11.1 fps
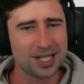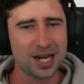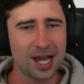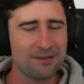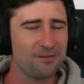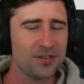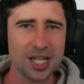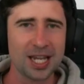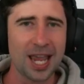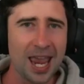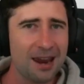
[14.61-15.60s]
and I feel
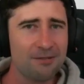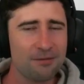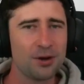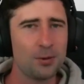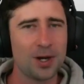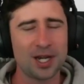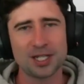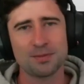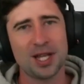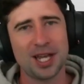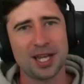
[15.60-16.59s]
like everyone
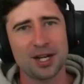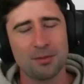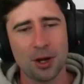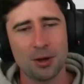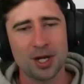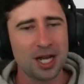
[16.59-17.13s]
is playing it at the moment.